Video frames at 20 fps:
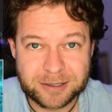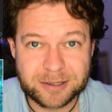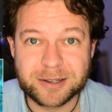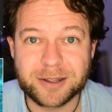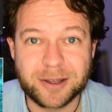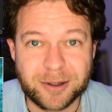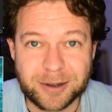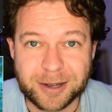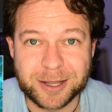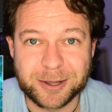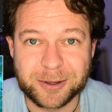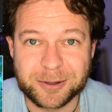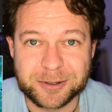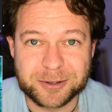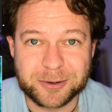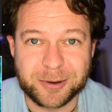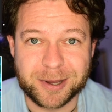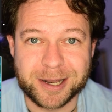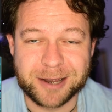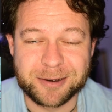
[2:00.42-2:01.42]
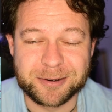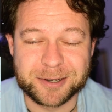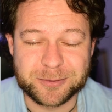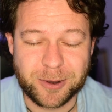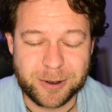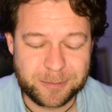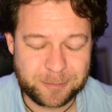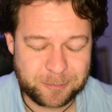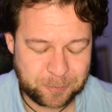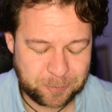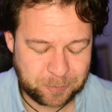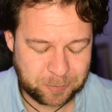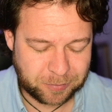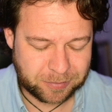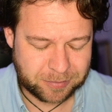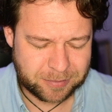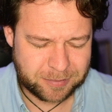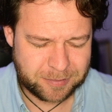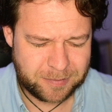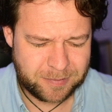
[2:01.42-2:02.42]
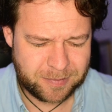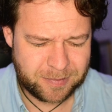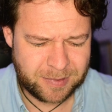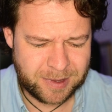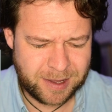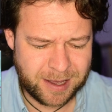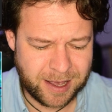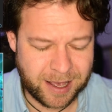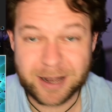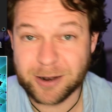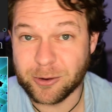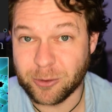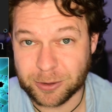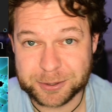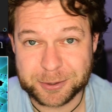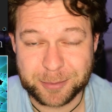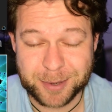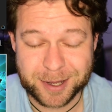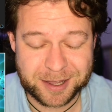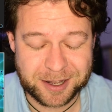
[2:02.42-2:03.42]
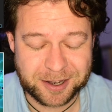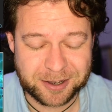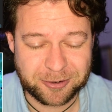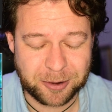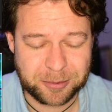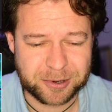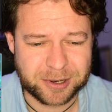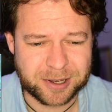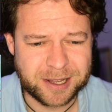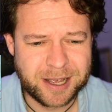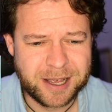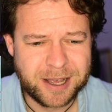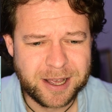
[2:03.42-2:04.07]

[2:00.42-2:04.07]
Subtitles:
I'll link on the screen here as well. It'll also be in the description.